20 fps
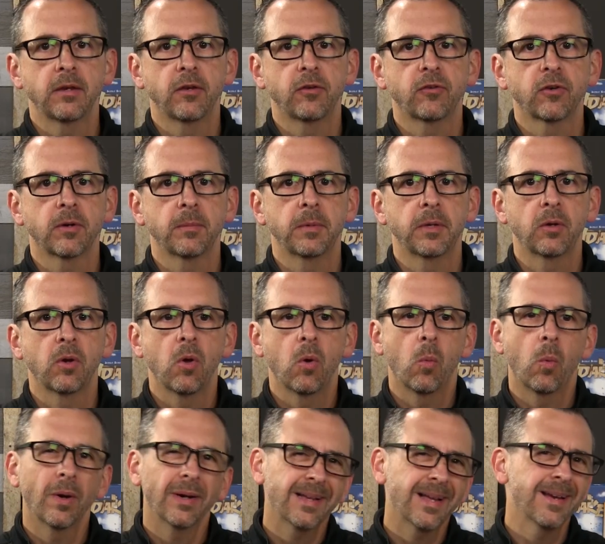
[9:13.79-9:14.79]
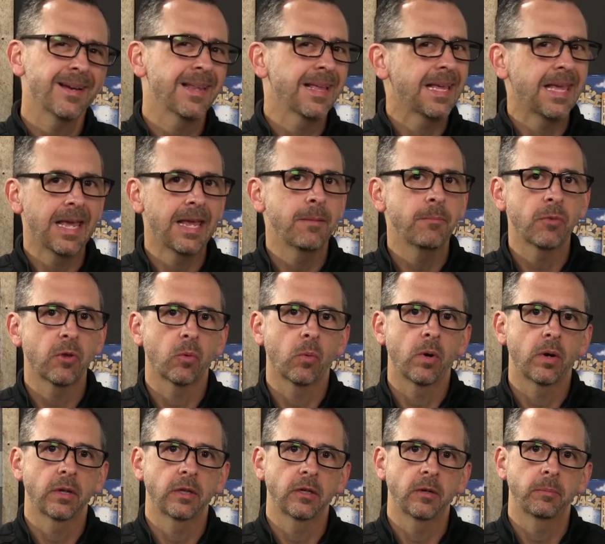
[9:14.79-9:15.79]
and determine what kind of game they're
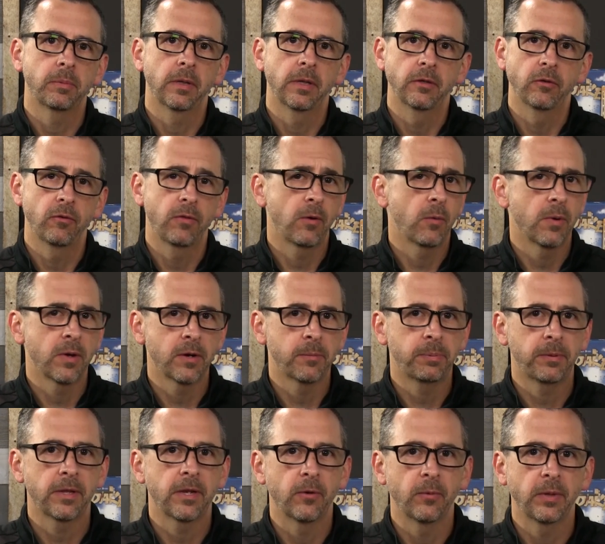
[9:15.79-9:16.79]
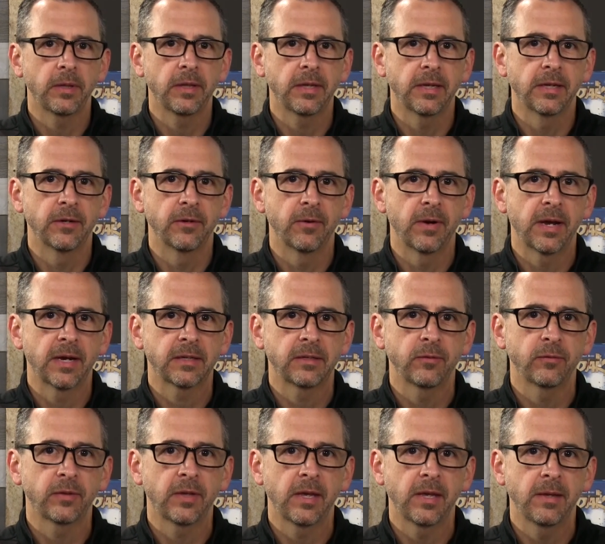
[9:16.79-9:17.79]
wanting to play, do they want to play a really
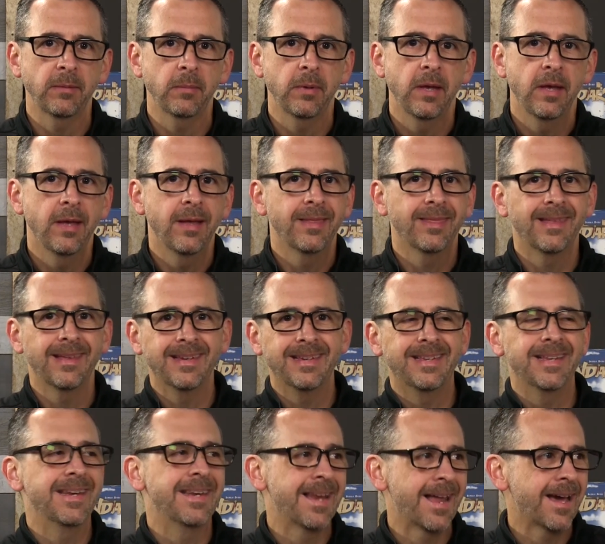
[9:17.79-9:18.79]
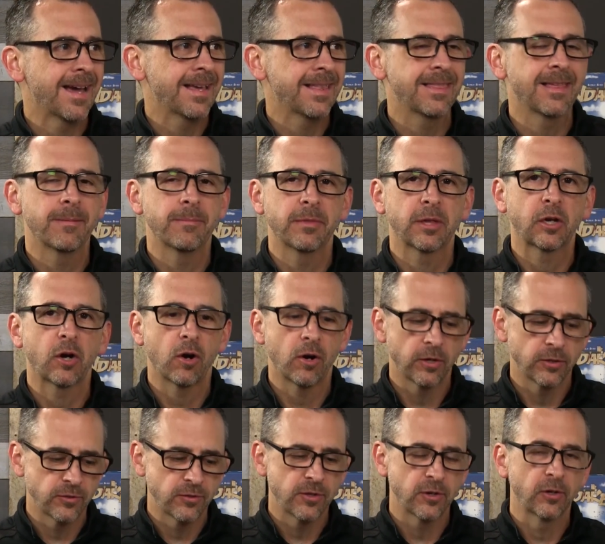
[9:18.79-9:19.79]
interactive game? Then deny them the
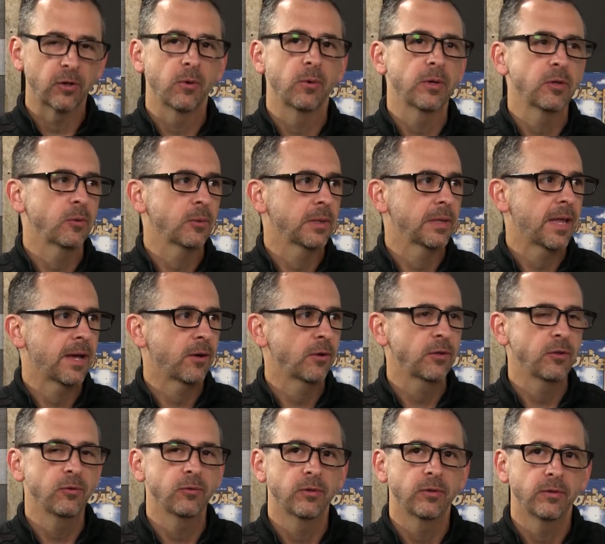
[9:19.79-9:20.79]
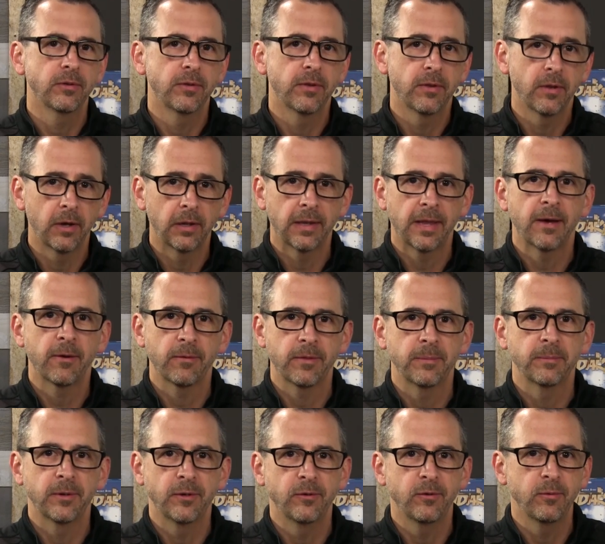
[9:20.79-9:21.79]
cards that are going to allow you to allow
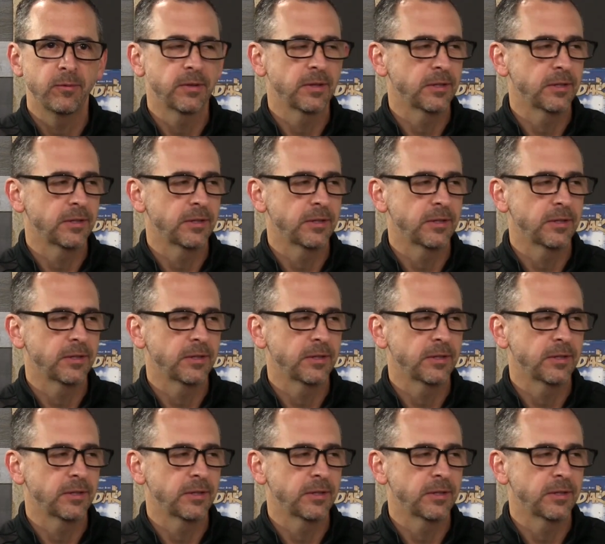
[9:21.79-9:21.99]
them to do